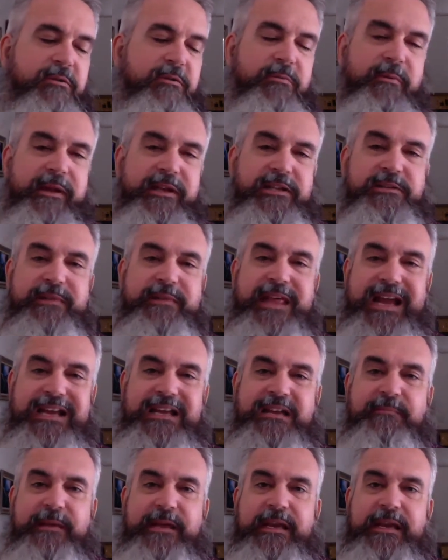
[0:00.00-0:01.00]
Reminds me of
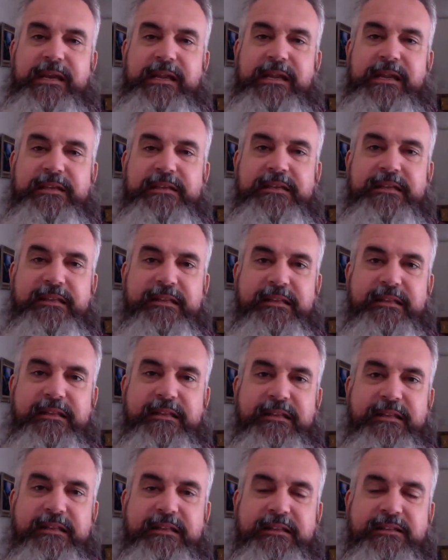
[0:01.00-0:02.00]
that comedian that
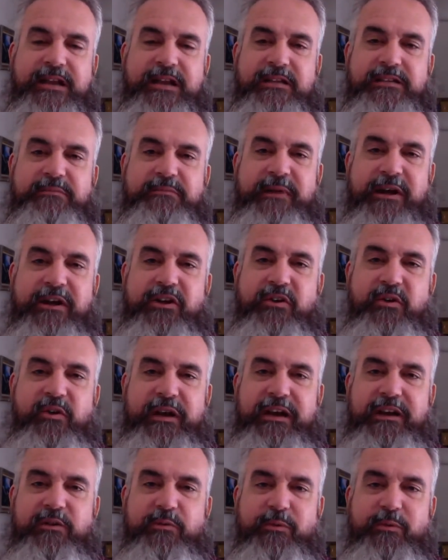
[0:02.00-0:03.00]
talks about
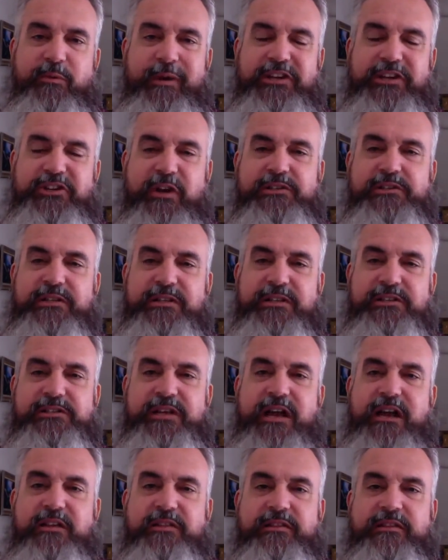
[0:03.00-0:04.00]
going into restaurants in the
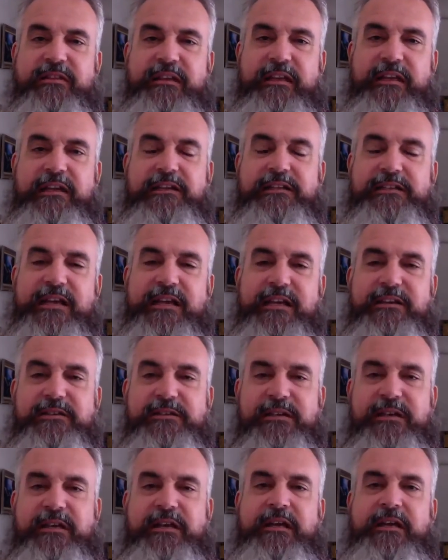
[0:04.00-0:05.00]
South and he
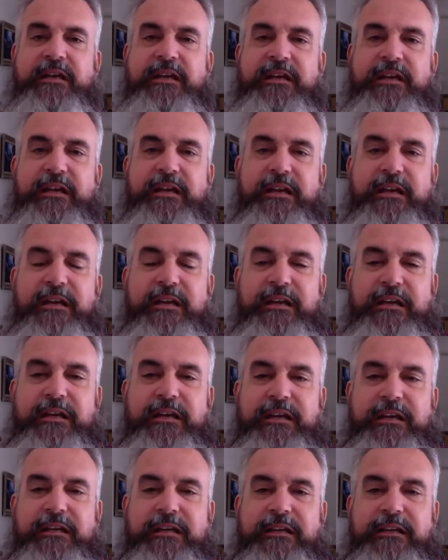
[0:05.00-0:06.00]
says,
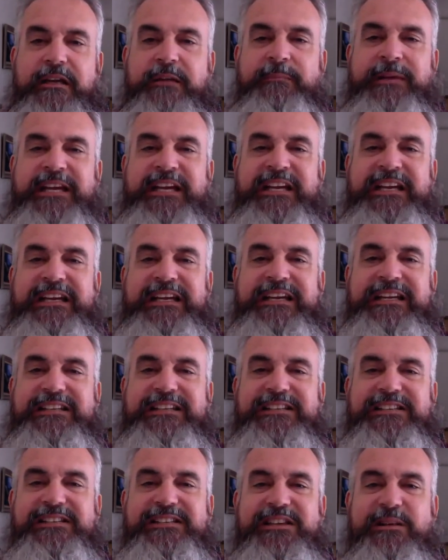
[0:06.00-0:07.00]
"Give
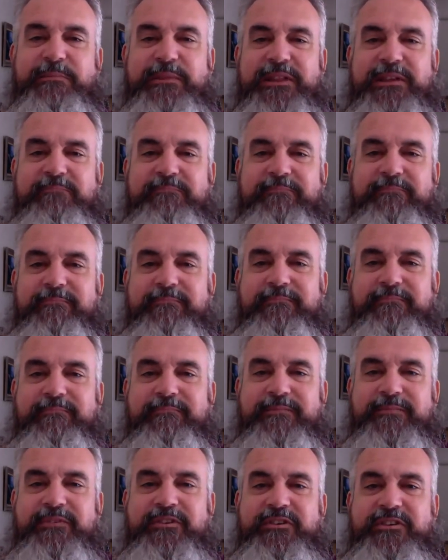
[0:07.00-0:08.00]
me some of
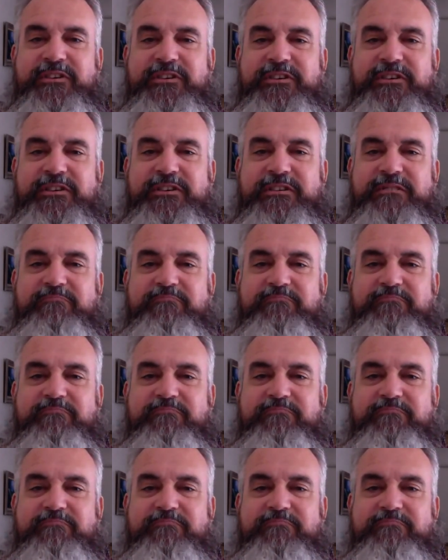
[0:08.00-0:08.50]
them